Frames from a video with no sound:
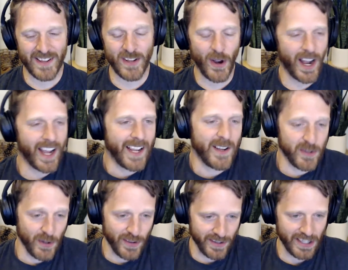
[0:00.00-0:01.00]
so
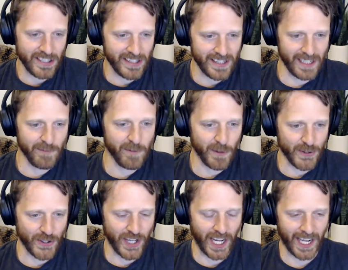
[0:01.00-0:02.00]
so this is the influencer